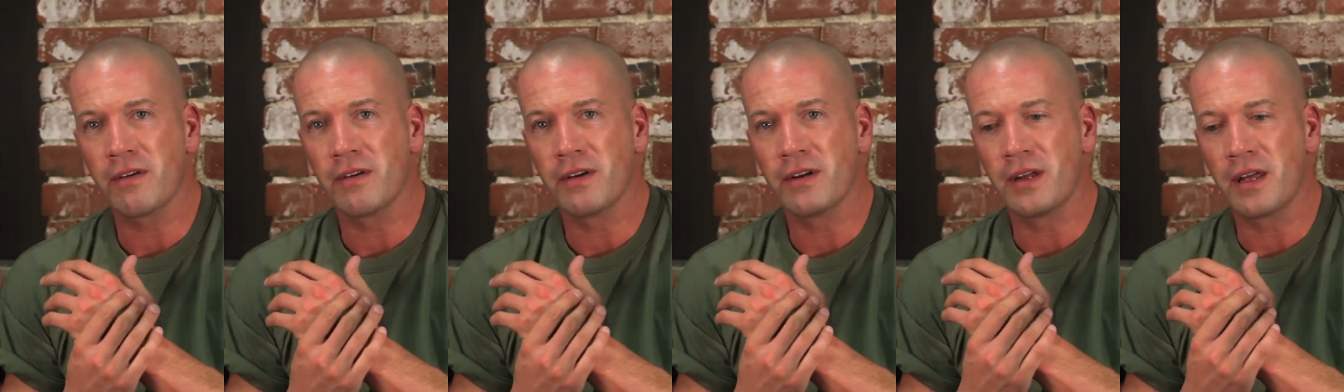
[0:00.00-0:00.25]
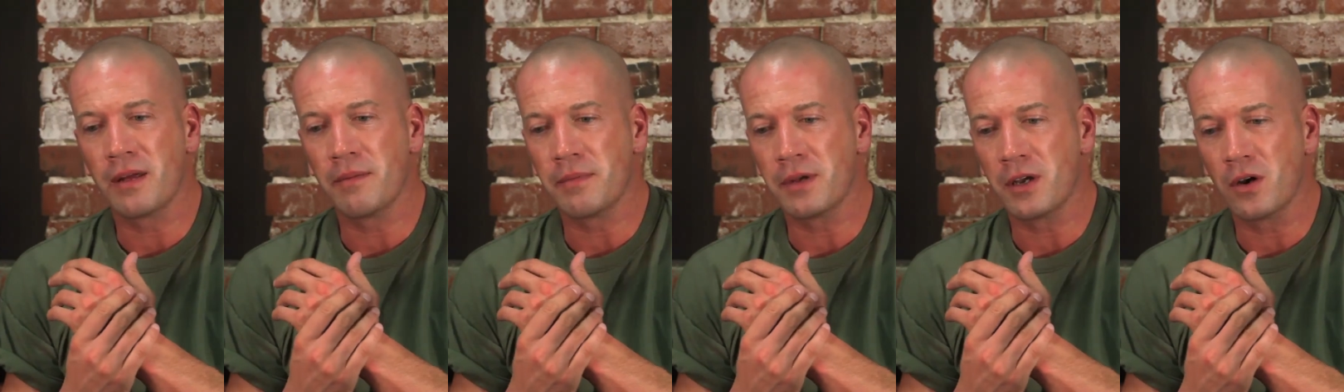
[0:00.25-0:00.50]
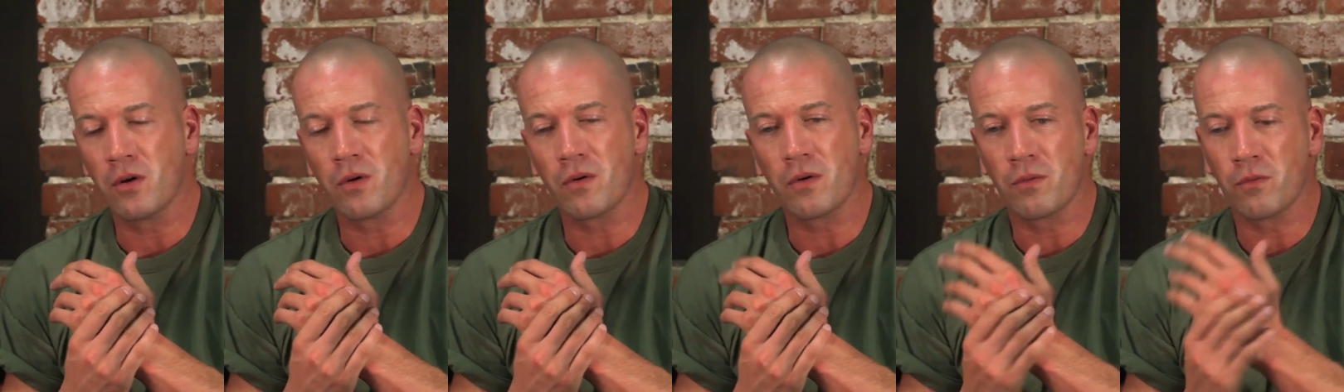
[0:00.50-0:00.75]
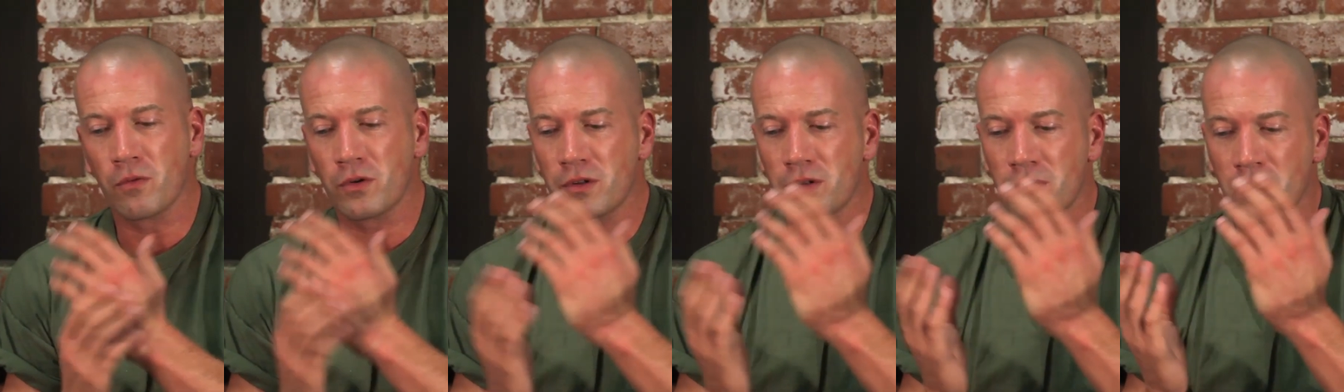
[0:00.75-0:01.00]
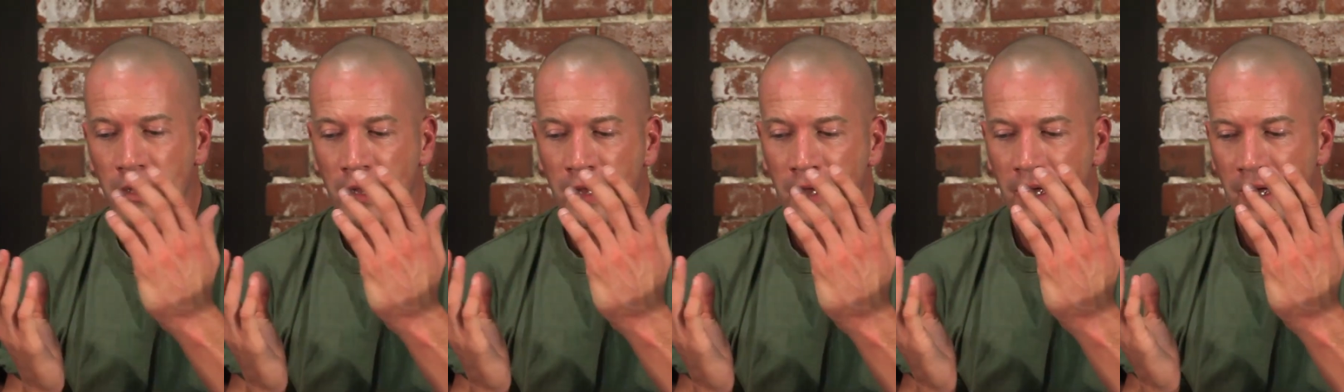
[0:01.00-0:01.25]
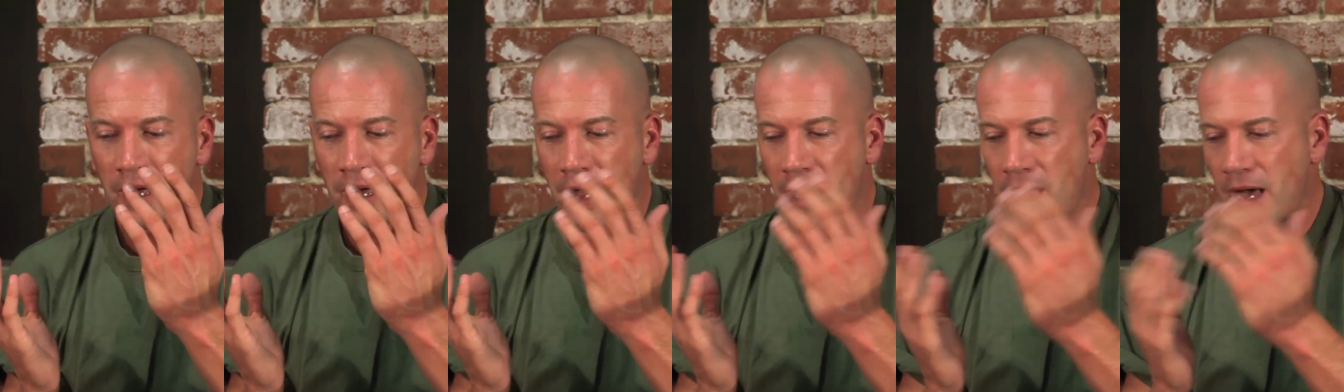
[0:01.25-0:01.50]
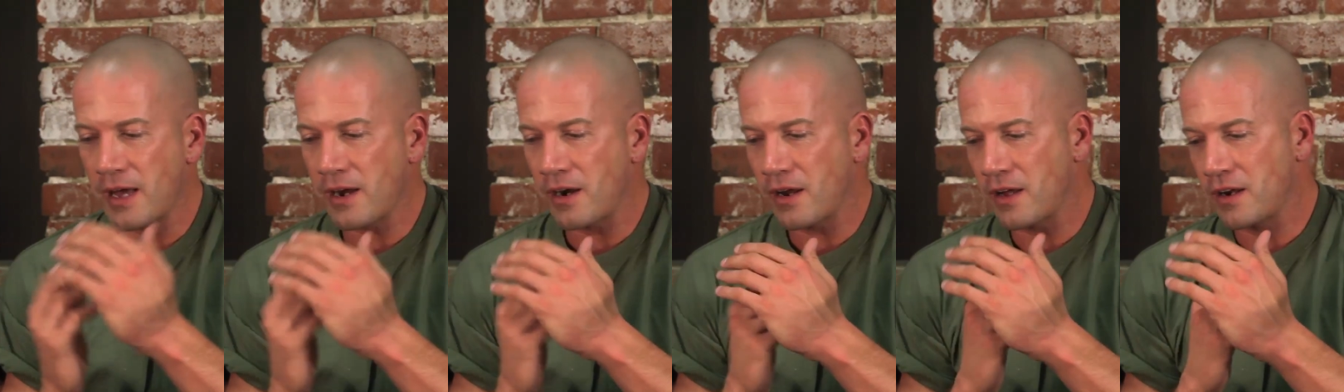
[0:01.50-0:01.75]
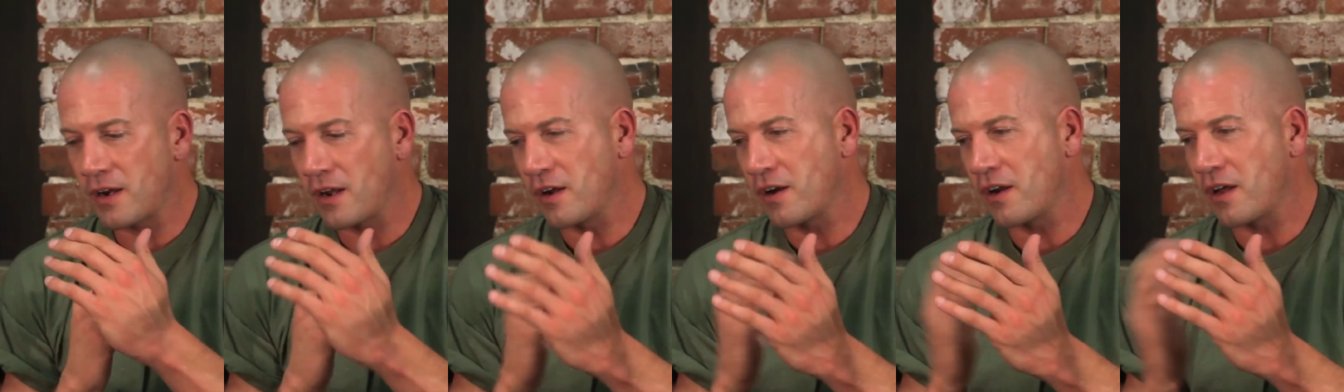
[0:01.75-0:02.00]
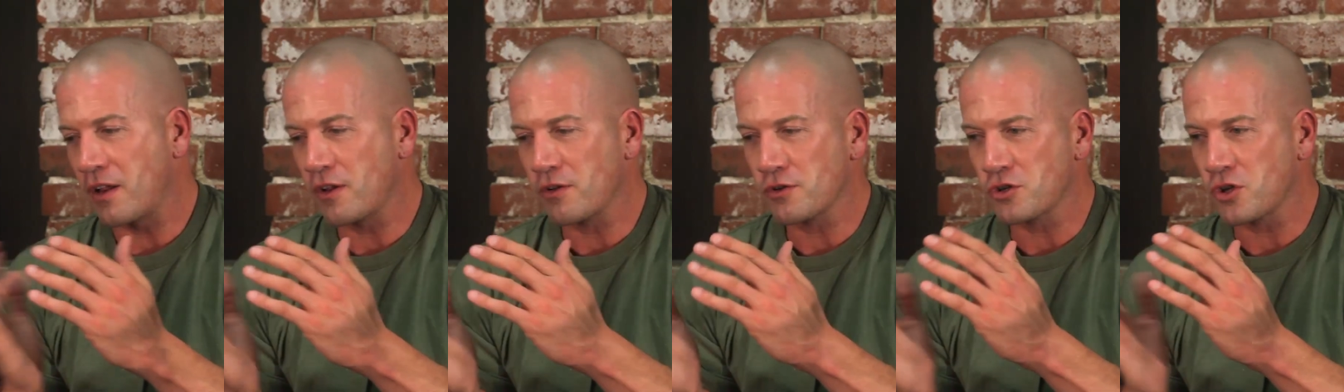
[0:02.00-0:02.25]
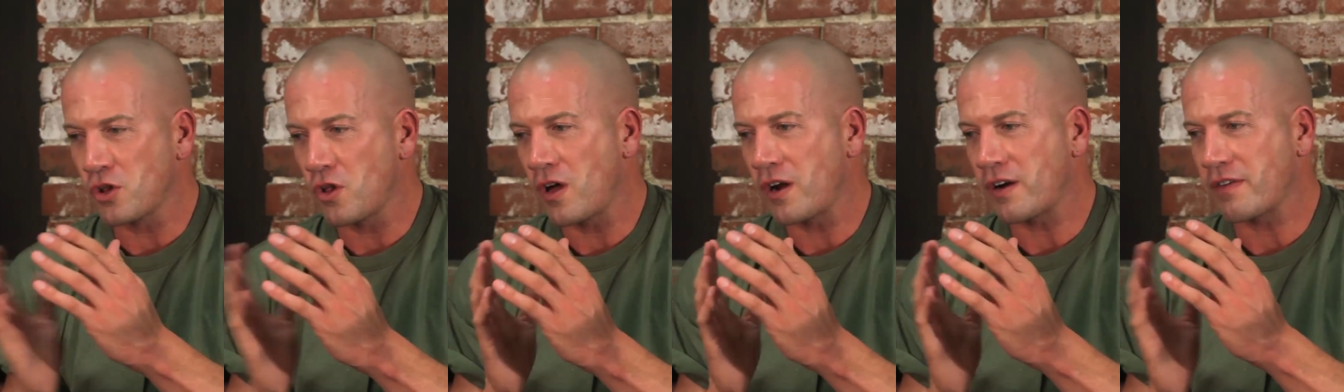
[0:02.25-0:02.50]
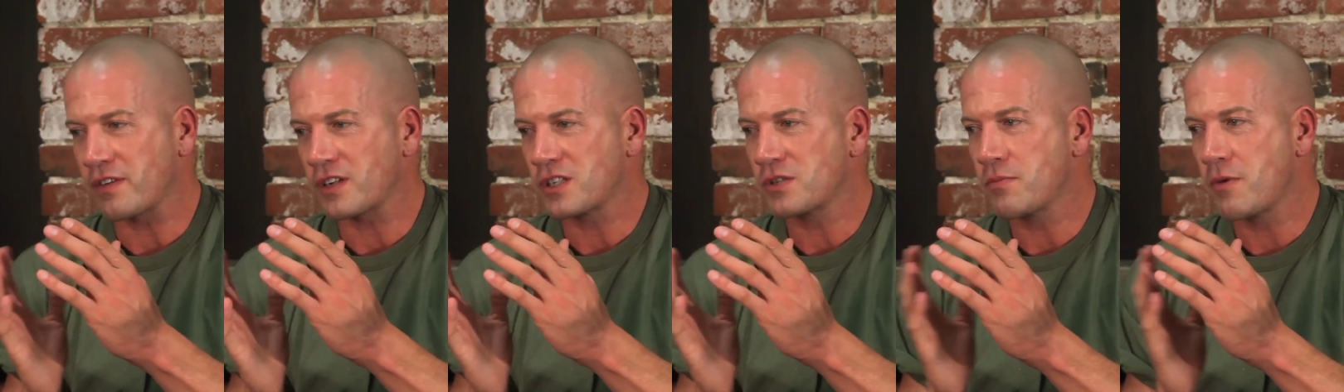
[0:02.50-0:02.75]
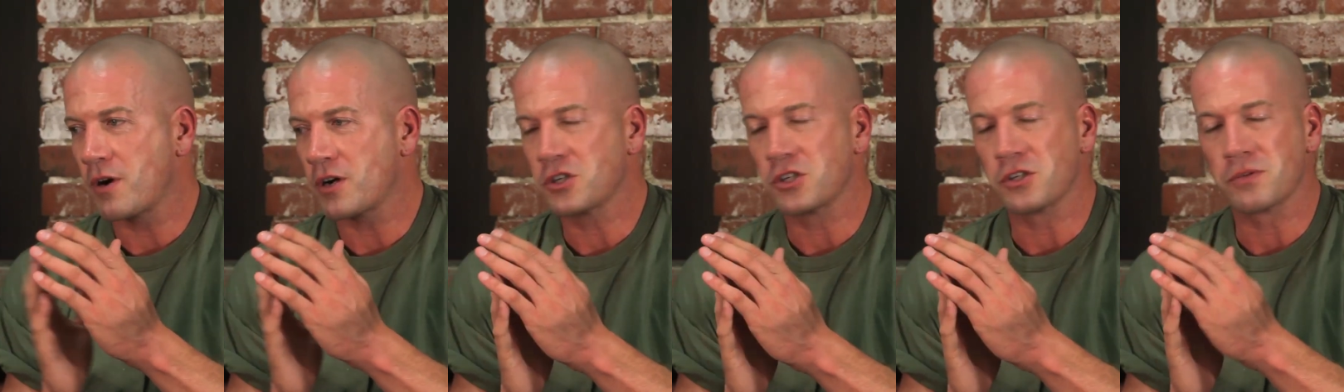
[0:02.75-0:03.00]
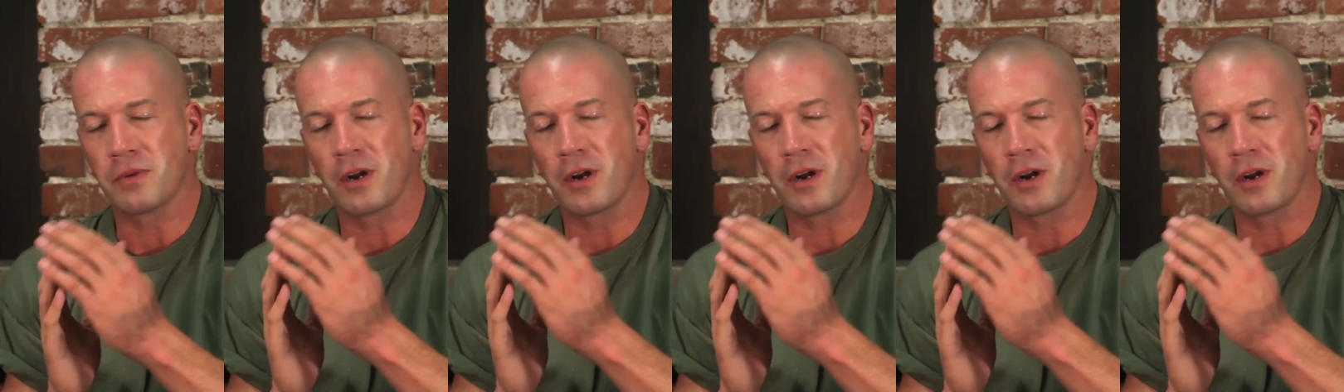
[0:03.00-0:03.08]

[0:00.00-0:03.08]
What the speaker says: and be I know there's a lot of expressions,